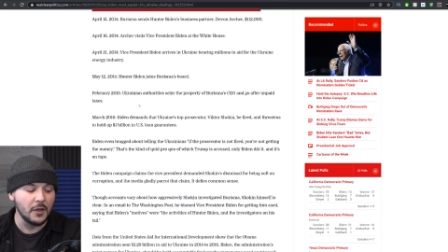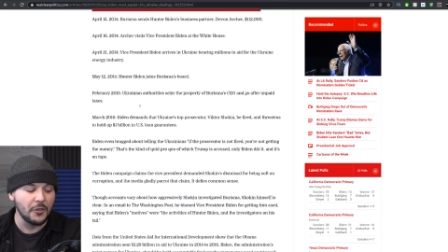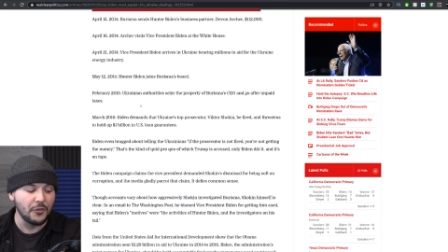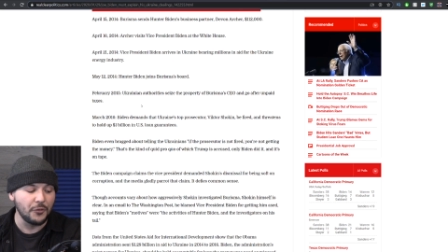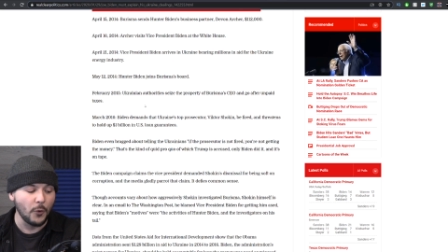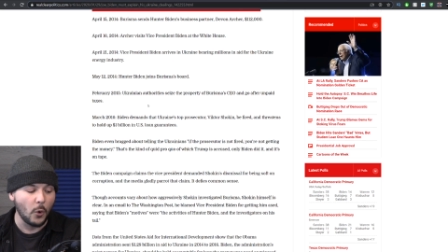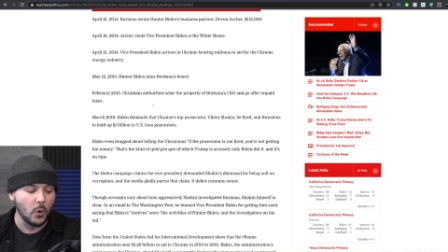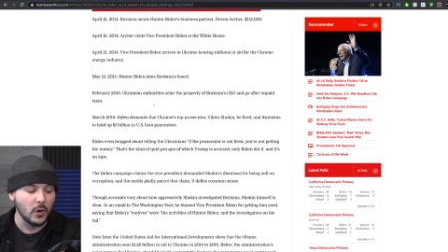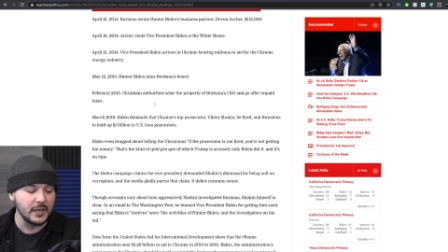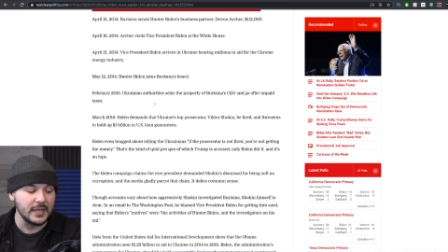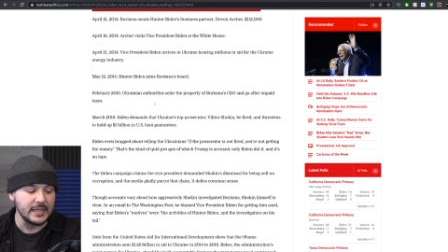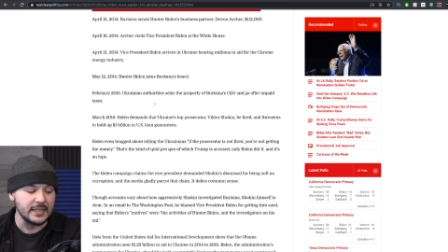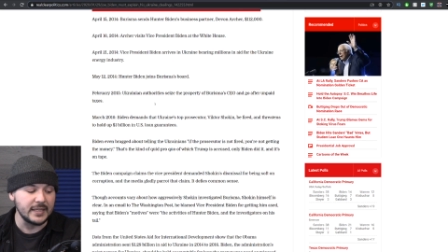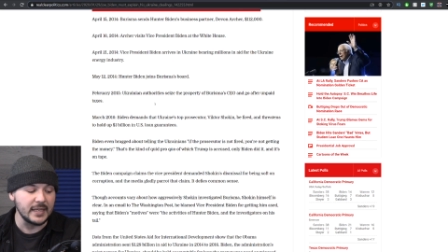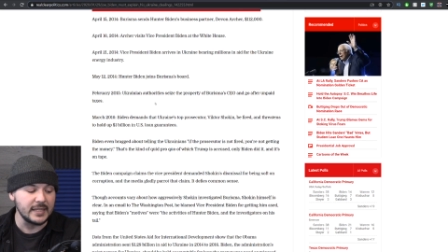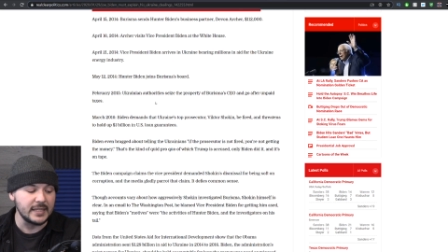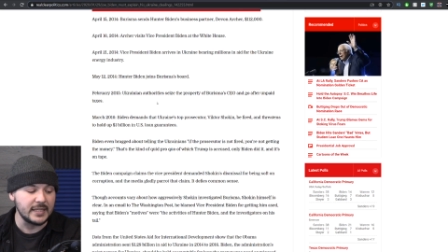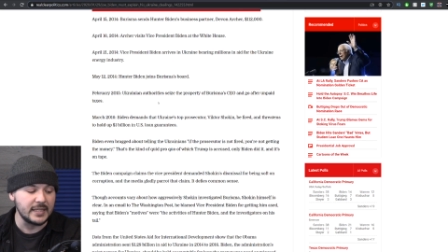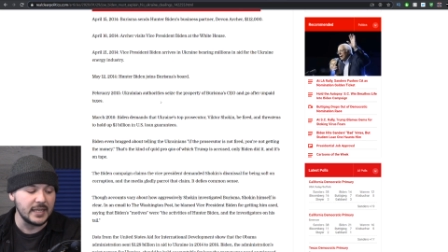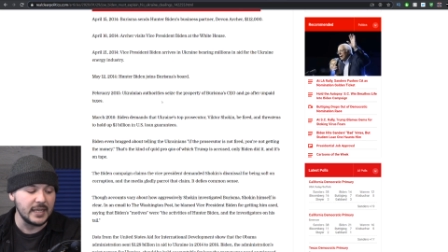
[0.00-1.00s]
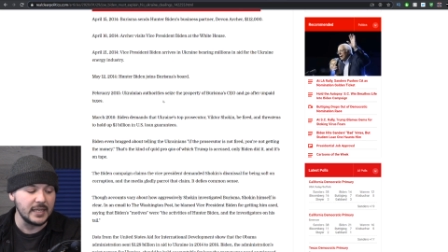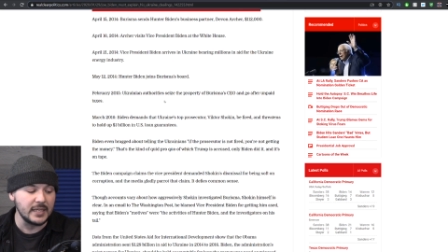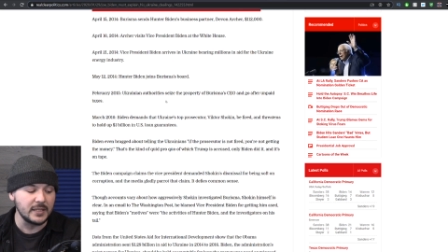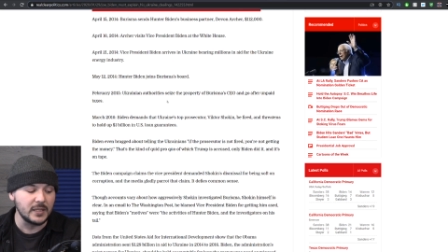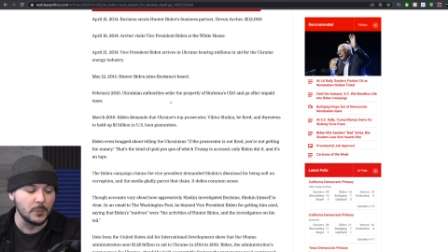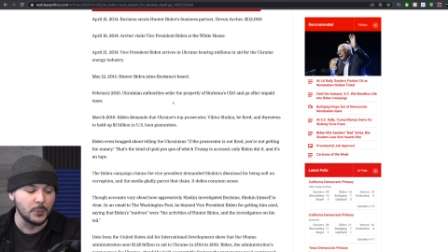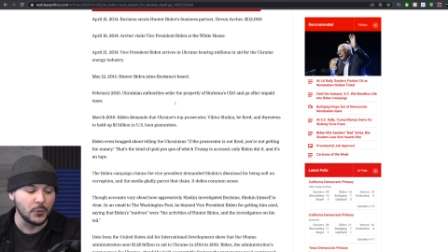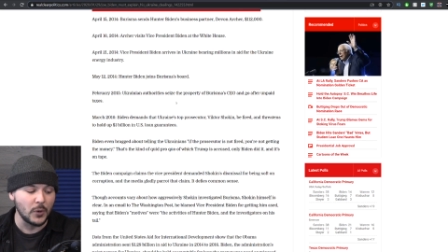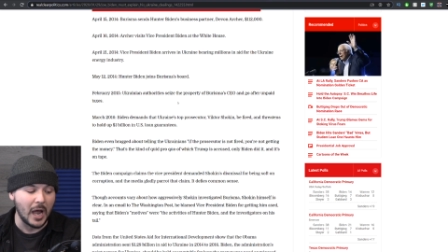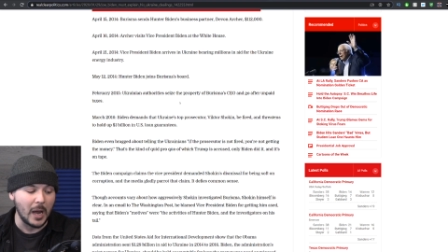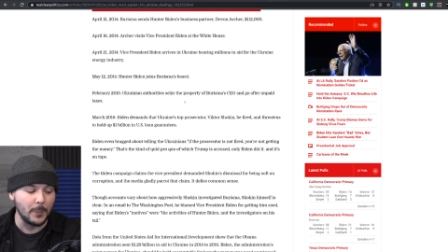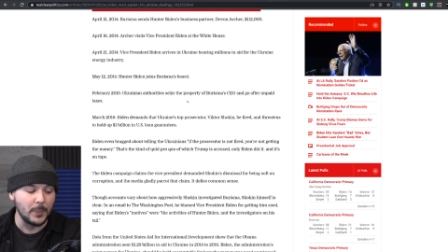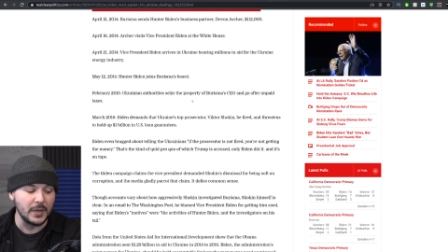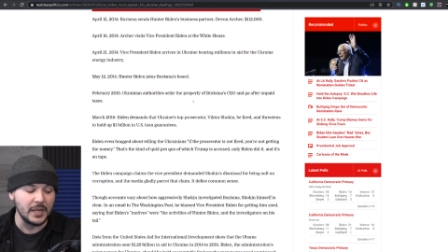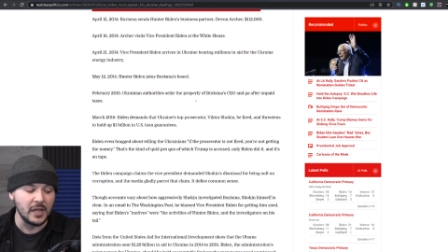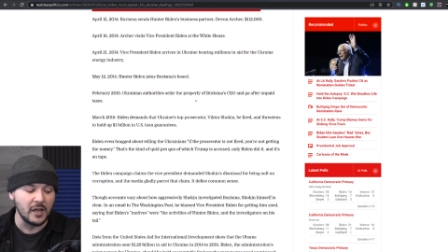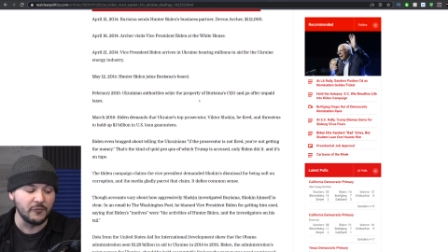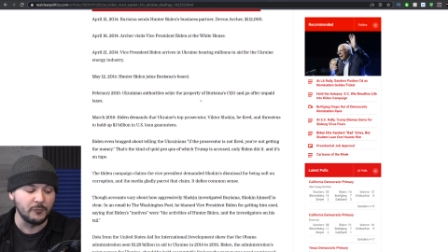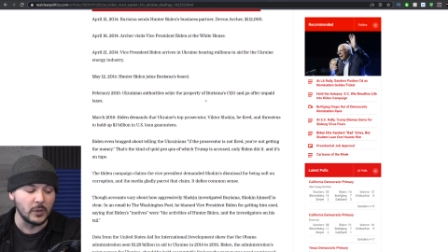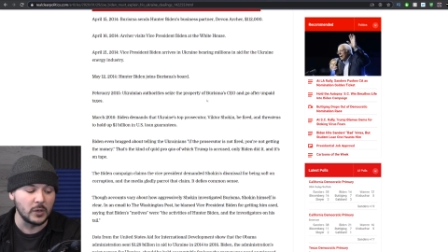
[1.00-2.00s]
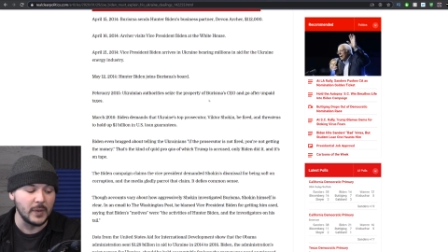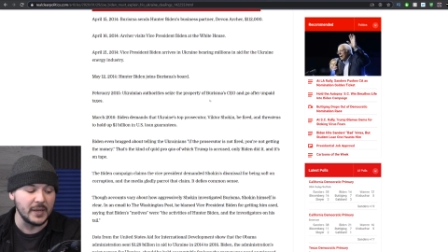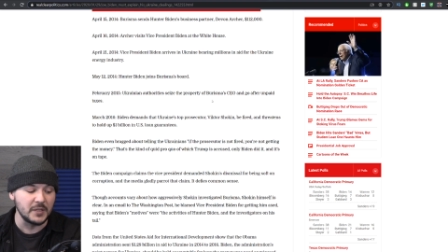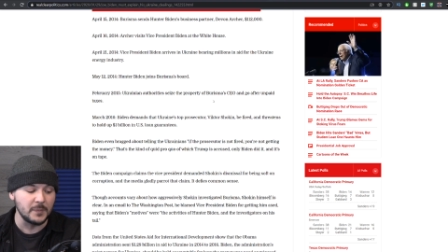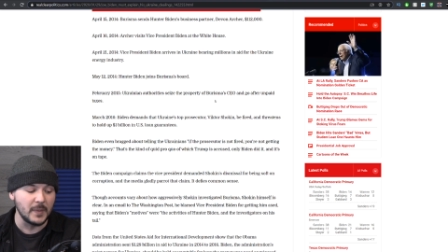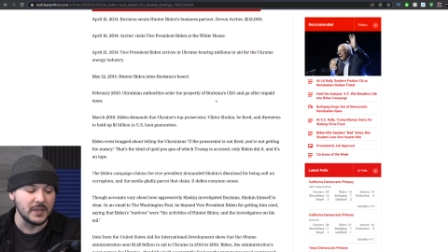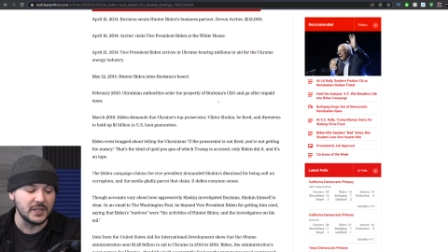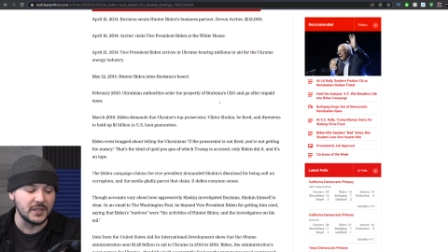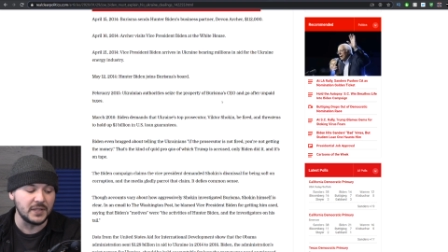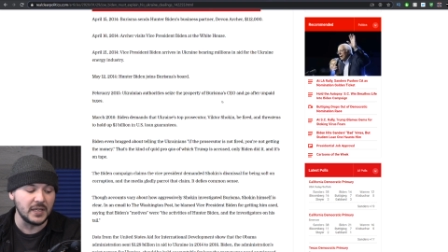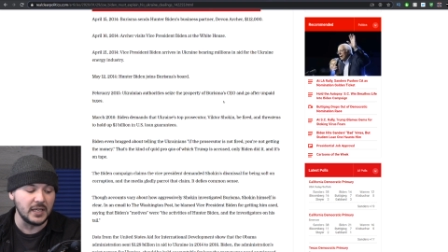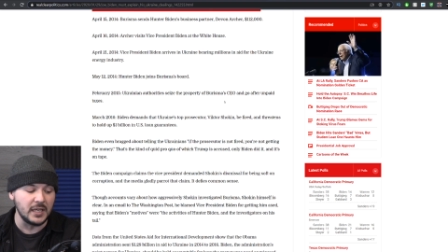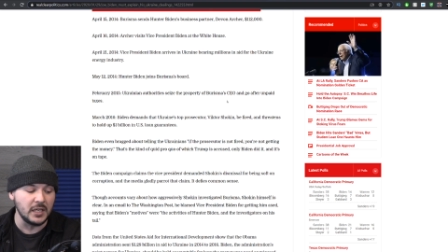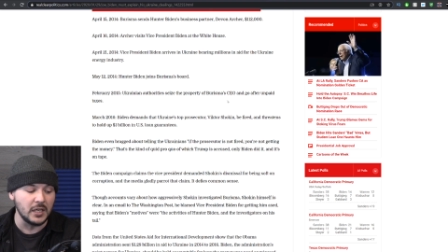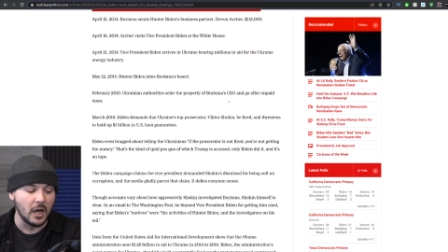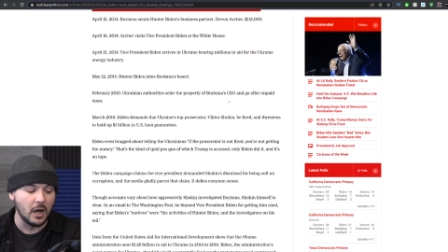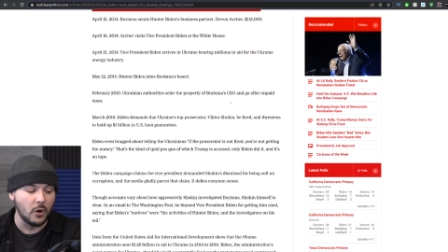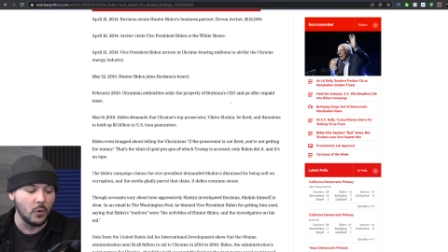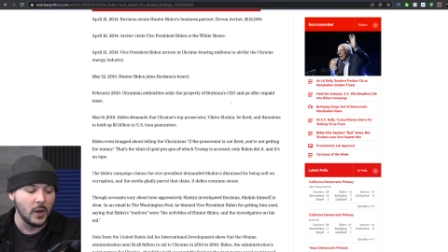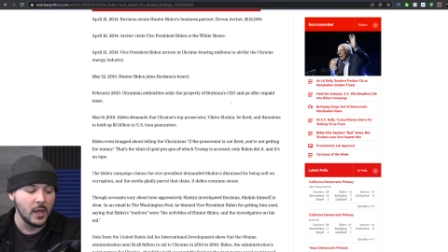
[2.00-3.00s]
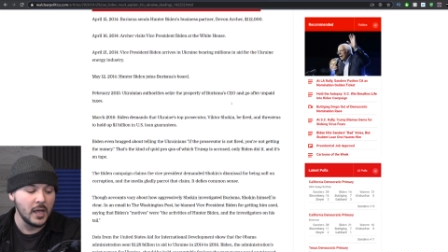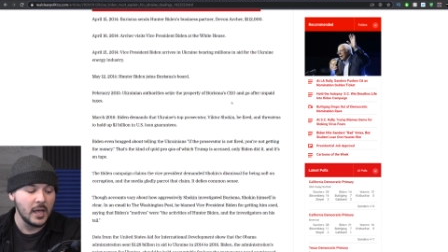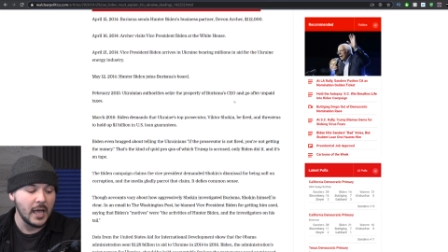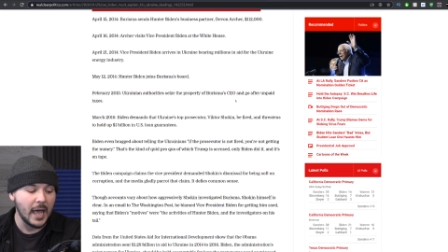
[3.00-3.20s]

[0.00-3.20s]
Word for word: authorities seize the property of Burisma's CEO